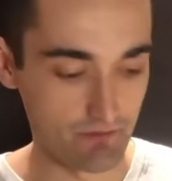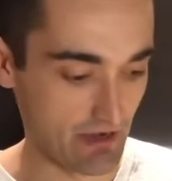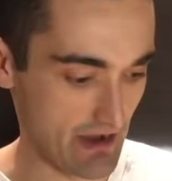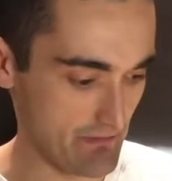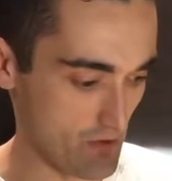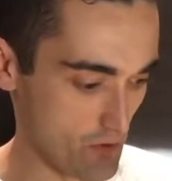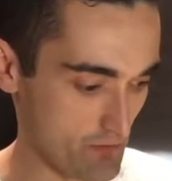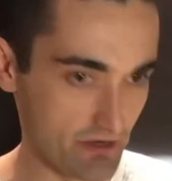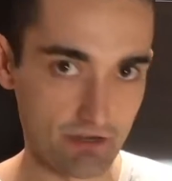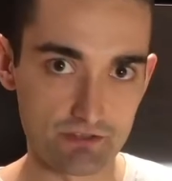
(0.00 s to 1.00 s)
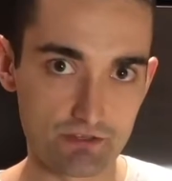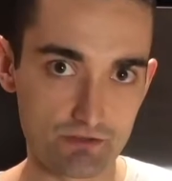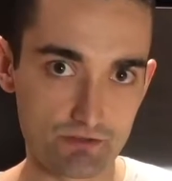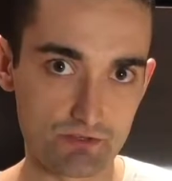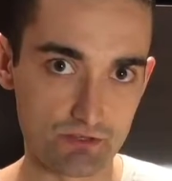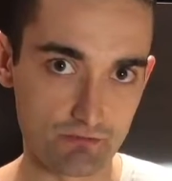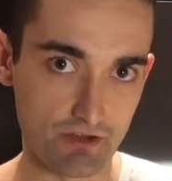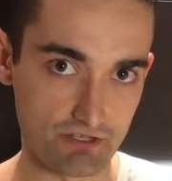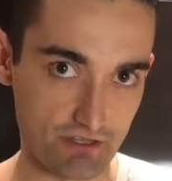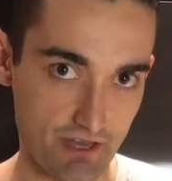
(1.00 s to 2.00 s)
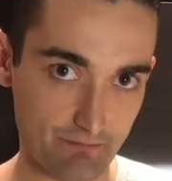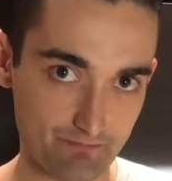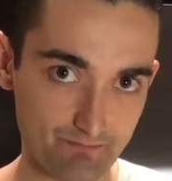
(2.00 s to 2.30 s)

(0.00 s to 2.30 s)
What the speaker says: but I'm hoping not to use too much of that.